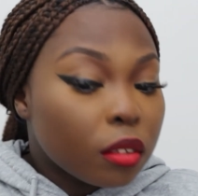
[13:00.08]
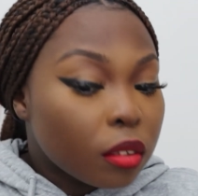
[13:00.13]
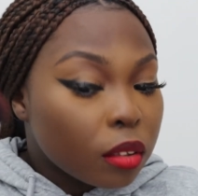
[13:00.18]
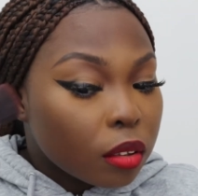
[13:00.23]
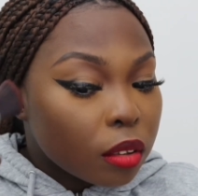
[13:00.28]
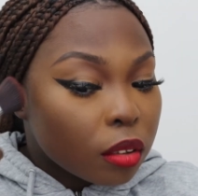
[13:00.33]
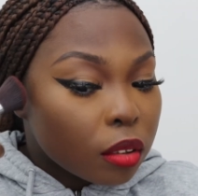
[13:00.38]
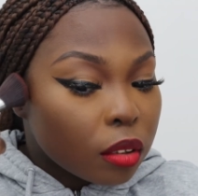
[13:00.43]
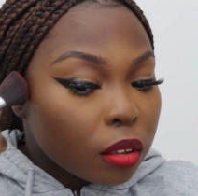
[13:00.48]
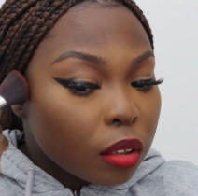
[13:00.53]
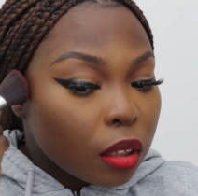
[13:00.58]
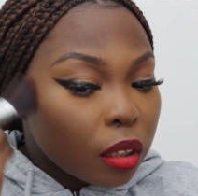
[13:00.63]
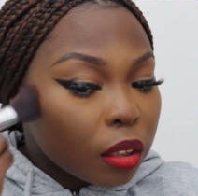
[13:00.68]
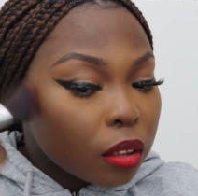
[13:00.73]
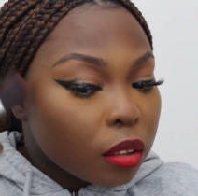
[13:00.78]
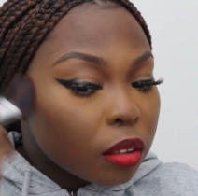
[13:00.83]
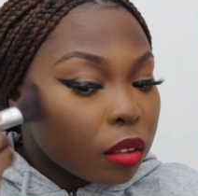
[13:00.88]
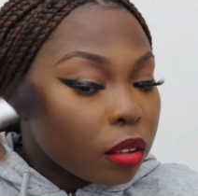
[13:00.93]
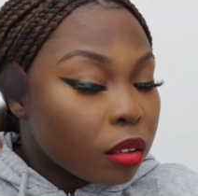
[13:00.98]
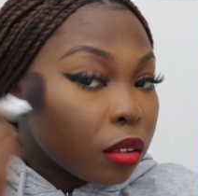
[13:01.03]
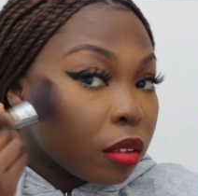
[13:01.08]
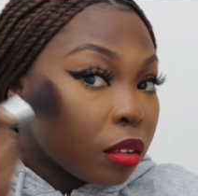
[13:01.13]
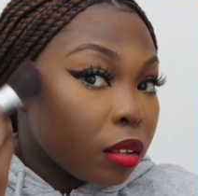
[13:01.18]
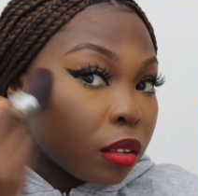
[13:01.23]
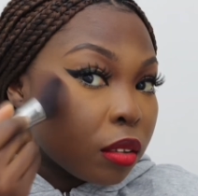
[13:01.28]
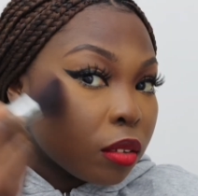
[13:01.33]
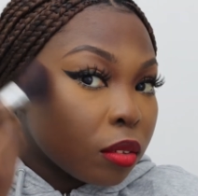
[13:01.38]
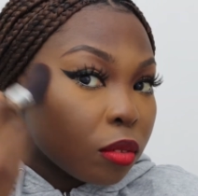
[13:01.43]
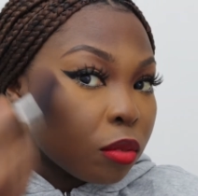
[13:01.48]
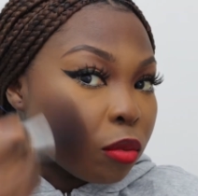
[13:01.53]
To the side
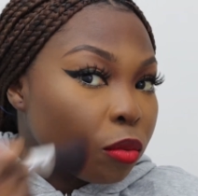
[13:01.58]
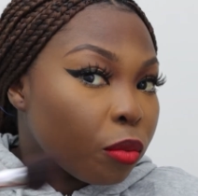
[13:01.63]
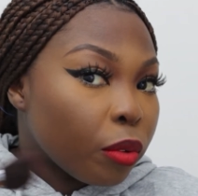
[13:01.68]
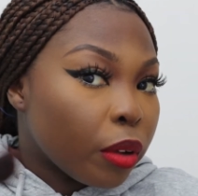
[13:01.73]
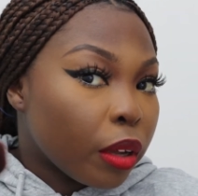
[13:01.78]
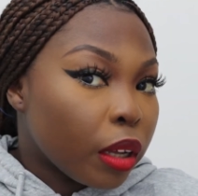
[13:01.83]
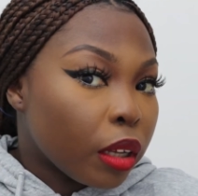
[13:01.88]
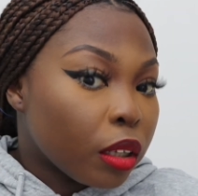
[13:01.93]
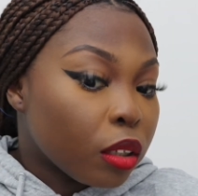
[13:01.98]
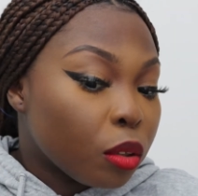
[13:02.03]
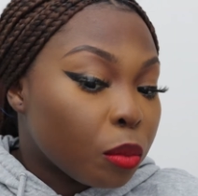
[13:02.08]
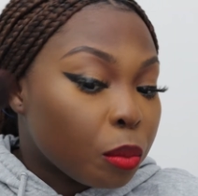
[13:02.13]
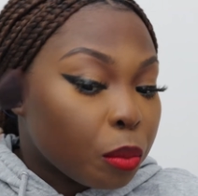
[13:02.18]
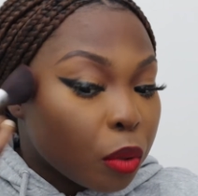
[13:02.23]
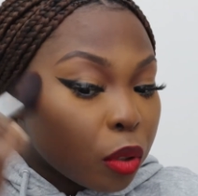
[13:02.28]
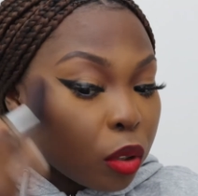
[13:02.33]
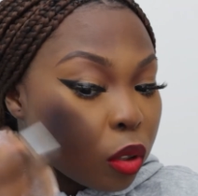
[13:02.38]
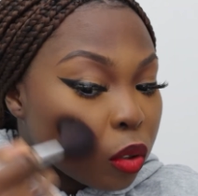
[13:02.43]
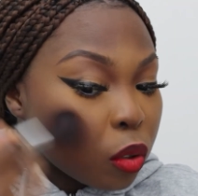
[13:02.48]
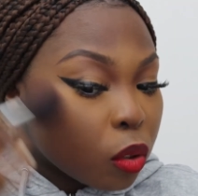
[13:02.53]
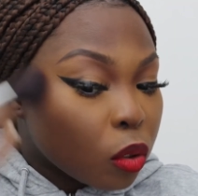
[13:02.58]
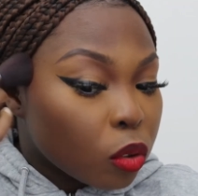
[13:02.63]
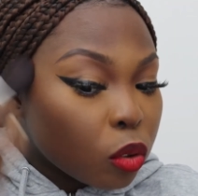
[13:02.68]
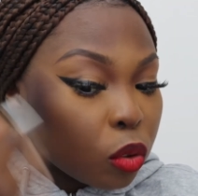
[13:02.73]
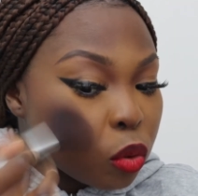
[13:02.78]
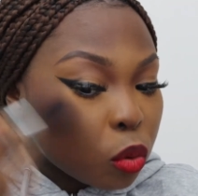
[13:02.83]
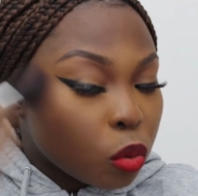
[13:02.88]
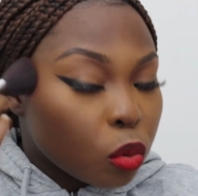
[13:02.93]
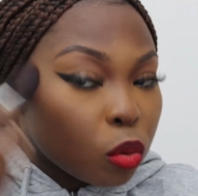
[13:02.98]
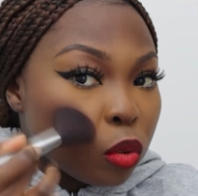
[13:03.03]
where you put the
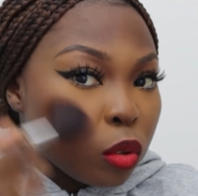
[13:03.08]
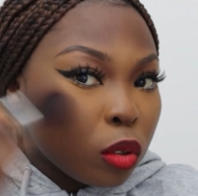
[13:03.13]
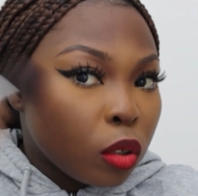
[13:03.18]
contour,